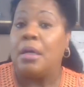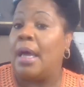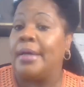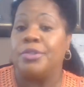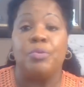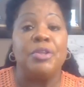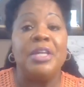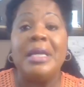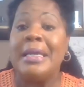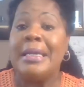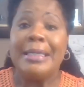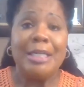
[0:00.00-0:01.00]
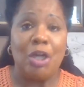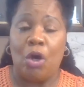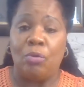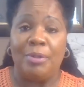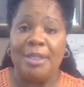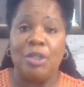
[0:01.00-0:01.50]
As with any
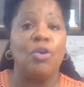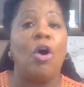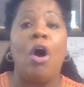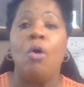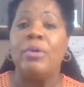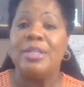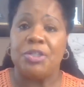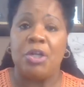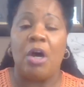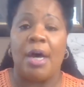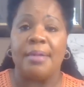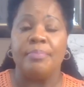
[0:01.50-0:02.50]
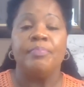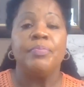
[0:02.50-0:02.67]
coding, you're always taught